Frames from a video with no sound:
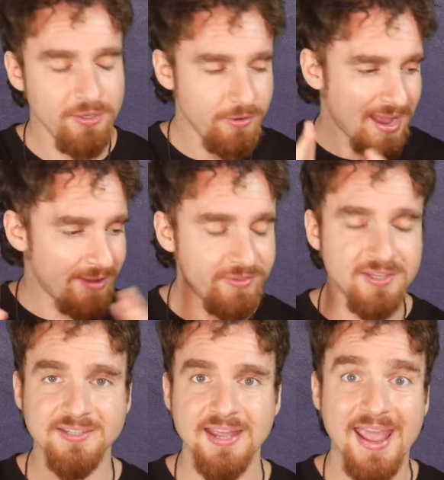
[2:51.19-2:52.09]
You have
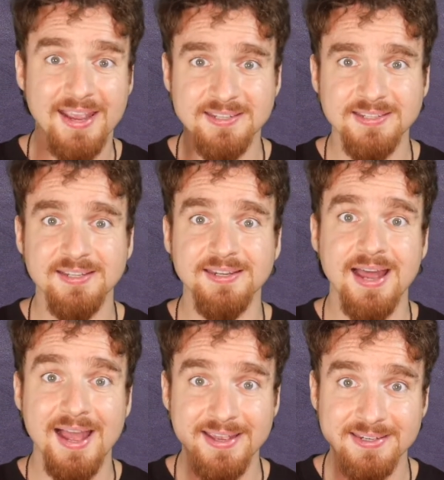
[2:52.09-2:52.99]
this
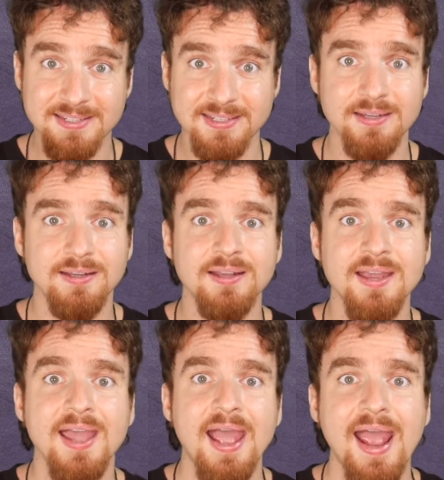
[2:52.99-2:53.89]
excellent idea,
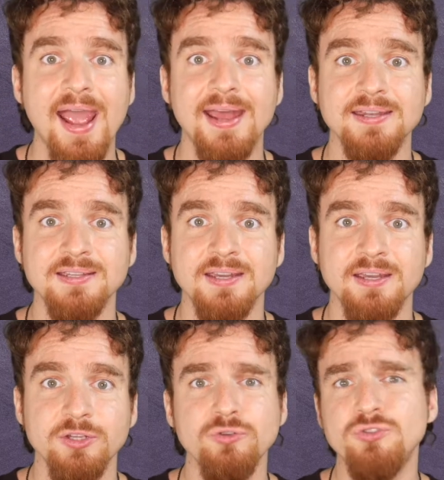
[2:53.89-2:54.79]
and
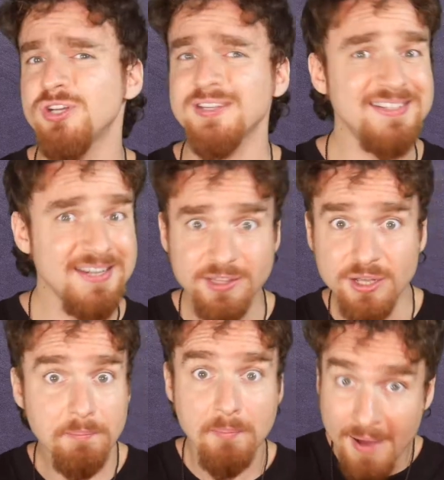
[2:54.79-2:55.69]
you just need
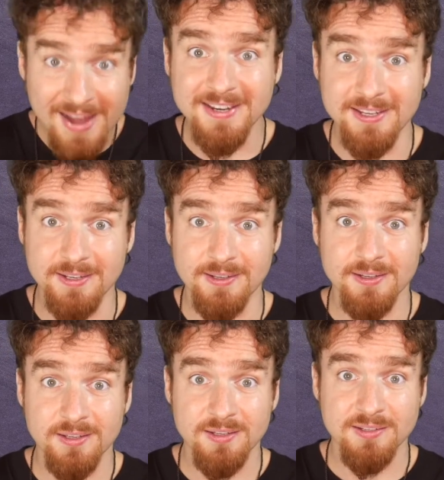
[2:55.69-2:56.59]
the money
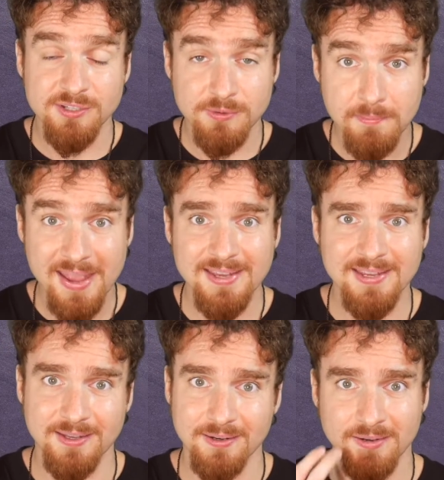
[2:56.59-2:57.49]
to
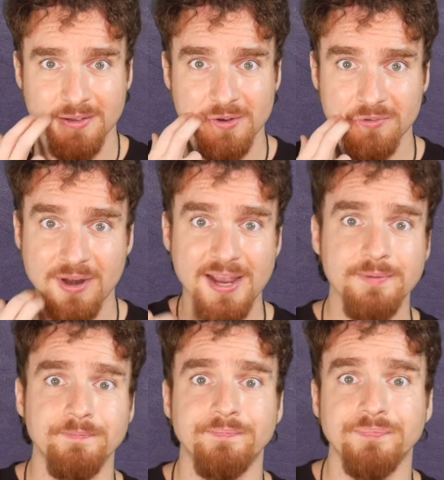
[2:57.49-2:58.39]
make it,
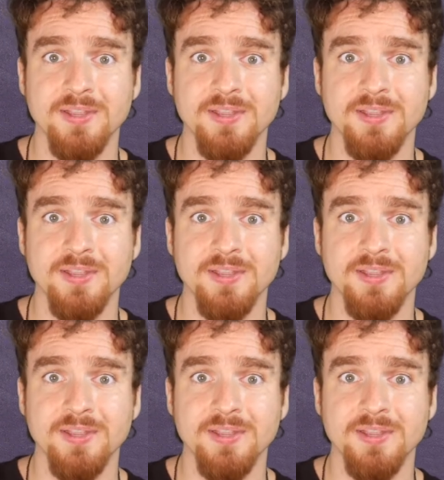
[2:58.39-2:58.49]
right?